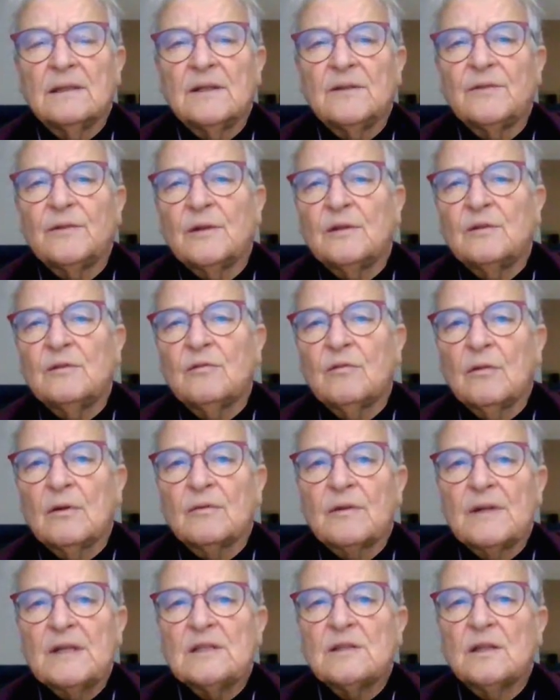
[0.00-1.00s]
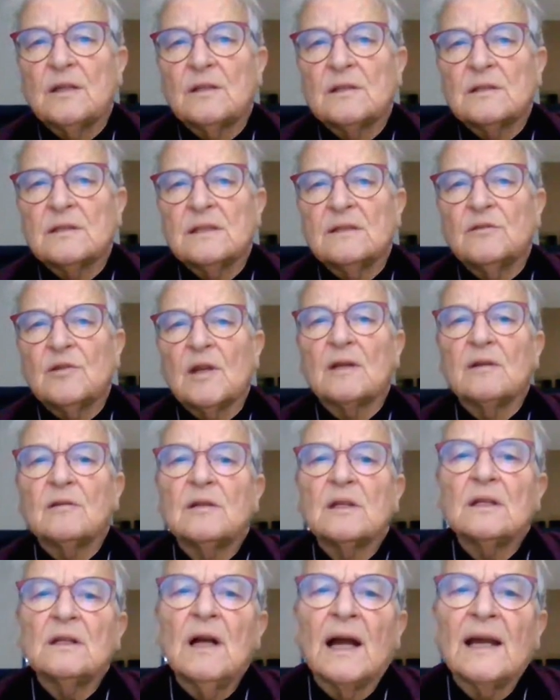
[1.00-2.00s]
different research
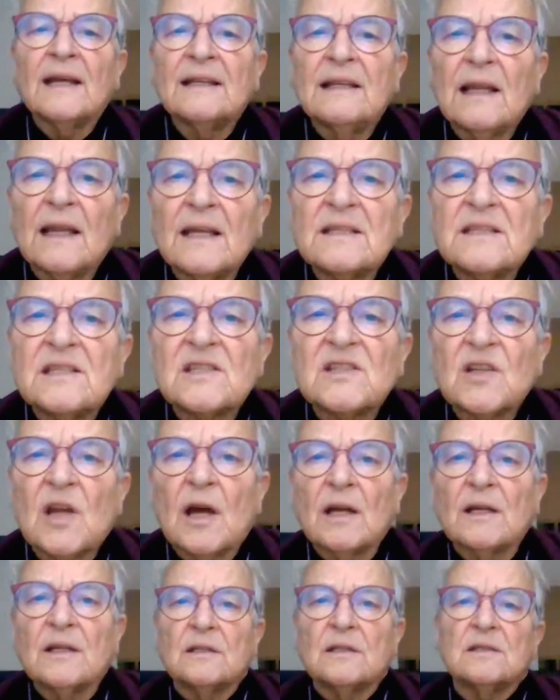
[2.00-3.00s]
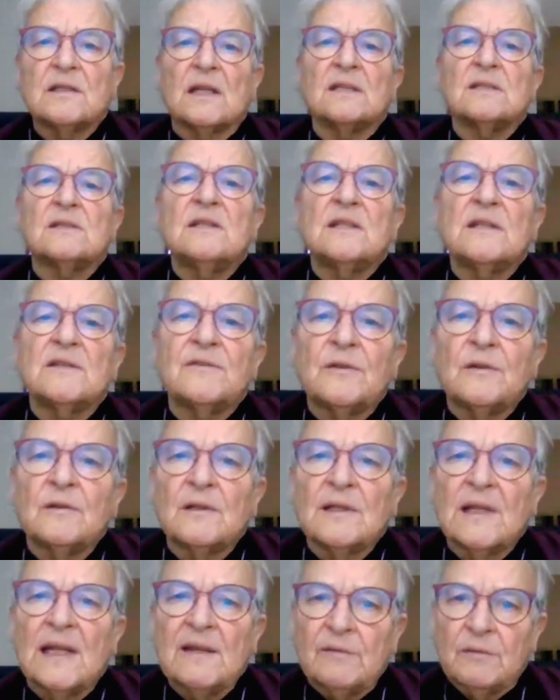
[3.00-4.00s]
integrity guidelines target at
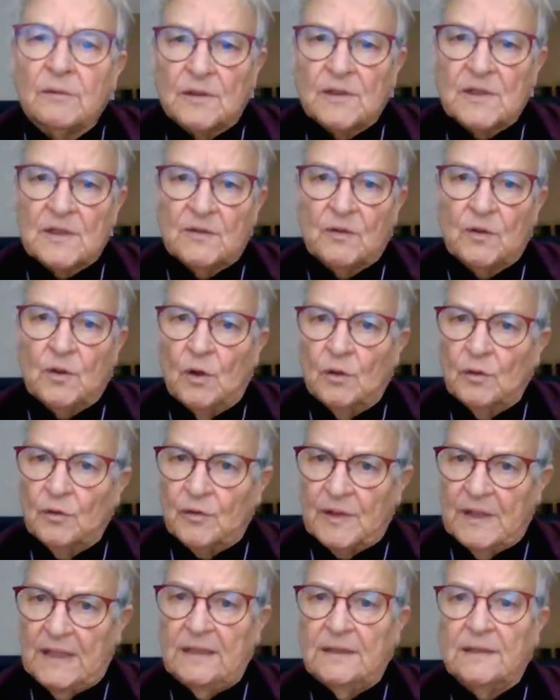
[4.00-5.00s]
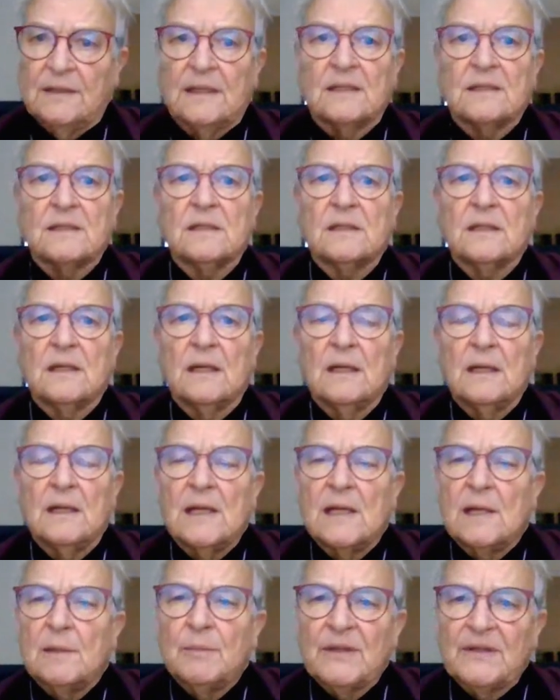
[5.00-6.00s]
different levels of concreteness,
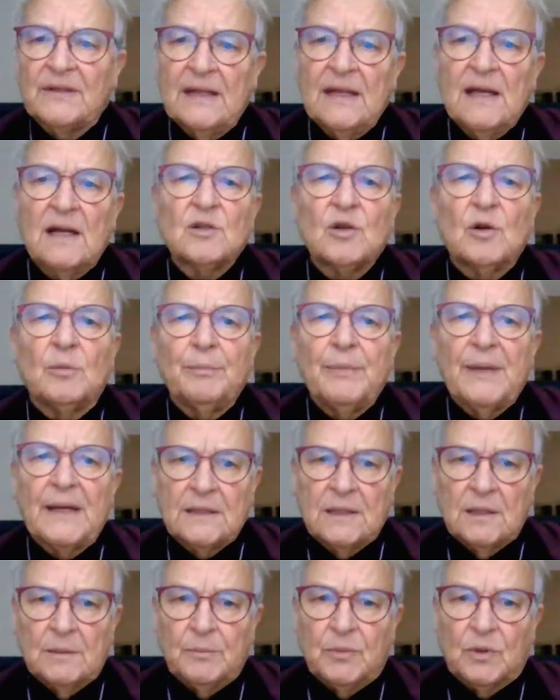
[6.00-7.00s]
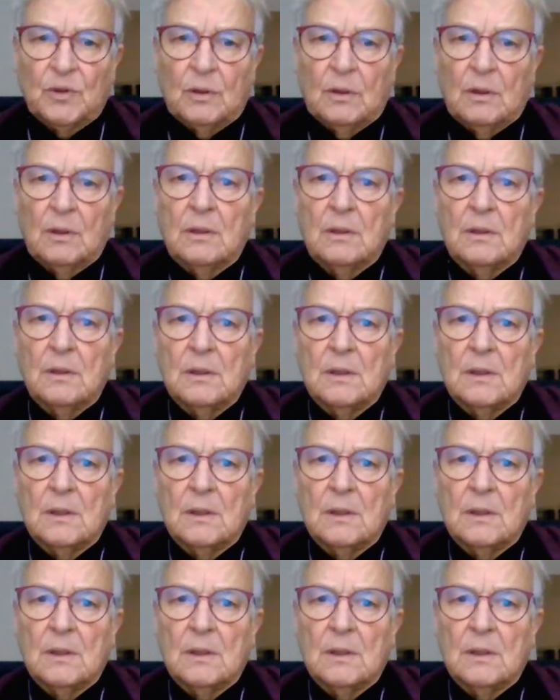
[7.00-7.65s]
but they are compatible